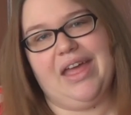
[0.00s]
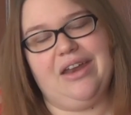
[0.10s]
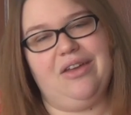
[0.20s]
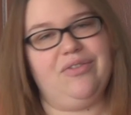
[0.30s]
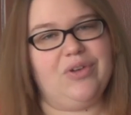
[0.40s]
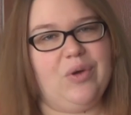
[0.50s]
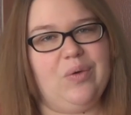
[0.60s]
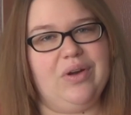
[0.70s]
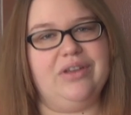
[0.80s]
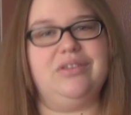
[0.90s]
And of
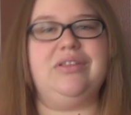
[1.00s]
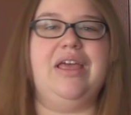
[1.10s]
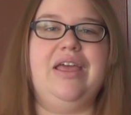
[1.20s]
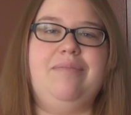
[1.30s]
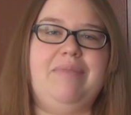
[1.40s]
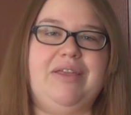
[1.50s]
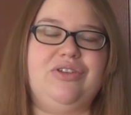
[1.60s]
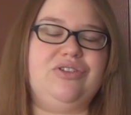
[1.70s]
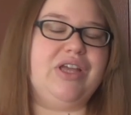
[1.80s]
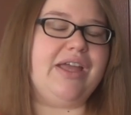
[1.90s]
course, make
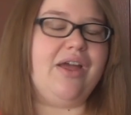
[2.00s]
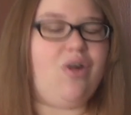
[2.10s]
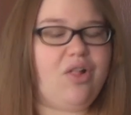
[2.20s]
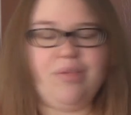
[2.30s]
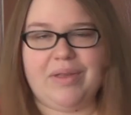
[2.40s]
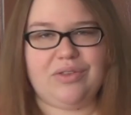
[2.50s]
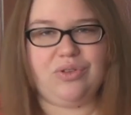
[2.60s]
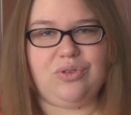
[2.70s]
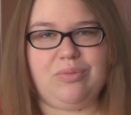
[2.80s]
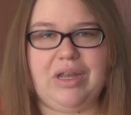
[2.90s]
sure to check out all my
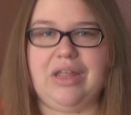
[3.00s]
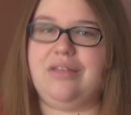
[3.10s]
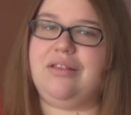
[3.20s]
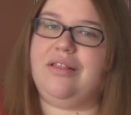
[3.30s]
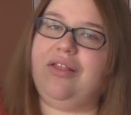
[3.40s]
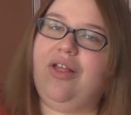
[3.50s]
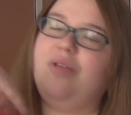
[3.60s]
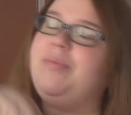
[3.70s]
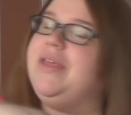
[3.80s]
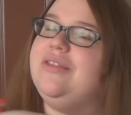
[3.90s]
social medias. They'll
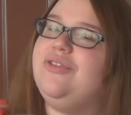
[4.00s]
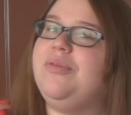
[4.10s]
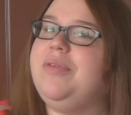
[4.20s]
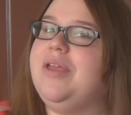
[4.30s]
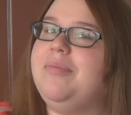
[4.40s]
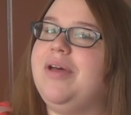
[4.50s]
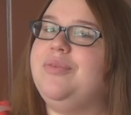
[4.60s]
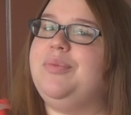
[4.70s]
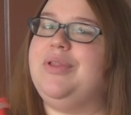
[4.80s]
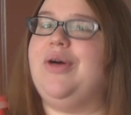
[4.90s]
all be in the drop down
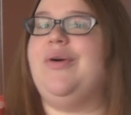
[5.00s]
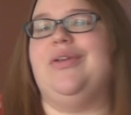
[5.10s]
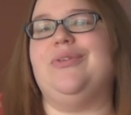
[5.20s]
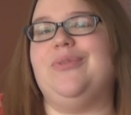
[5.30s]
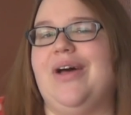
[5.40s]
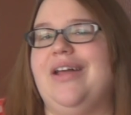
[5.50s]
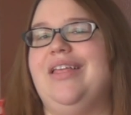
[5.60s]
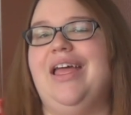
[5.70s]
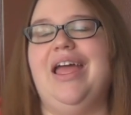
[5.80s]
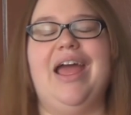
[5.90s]
box below as
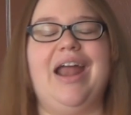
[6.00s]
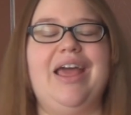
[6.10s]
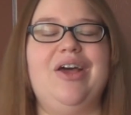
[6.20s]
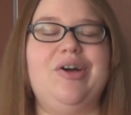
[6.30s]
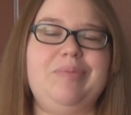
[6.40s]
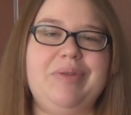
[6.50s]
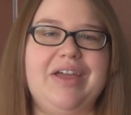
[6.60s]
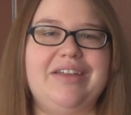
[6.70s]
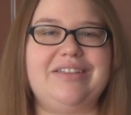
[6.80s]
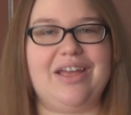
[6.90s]
well. And I hope you
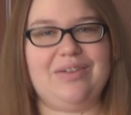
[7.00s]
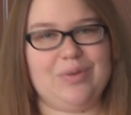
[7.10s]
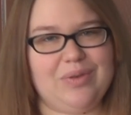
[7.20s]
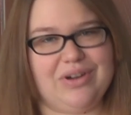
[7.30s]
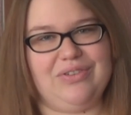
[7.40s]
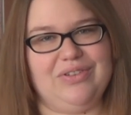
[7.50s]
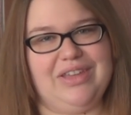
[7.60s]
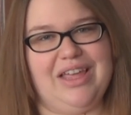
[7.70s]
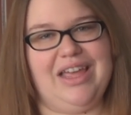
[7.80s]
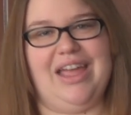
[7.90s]
guys have a wonderful
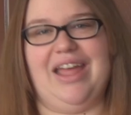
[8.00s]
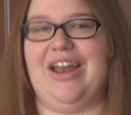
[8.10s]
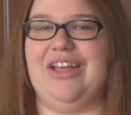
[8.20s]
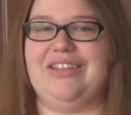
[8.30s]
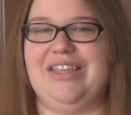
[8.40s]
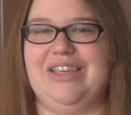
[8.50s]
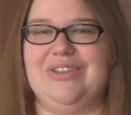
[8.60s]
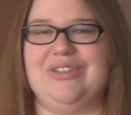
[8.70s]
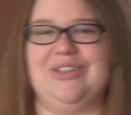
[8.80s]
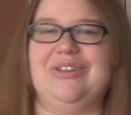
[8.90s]
day, and I'll see
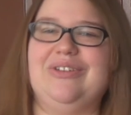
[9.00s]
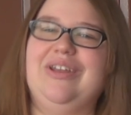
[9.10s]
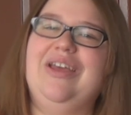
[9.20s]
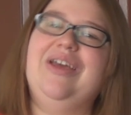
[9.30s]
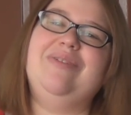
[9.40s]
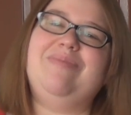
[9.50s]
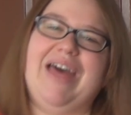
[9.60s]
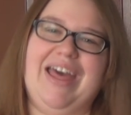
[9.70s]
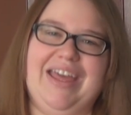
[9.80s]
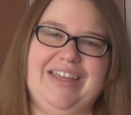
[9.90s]
you soon.
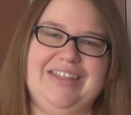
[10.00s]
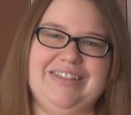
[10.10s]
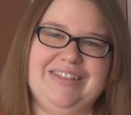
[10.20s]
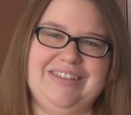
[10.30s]
Bye.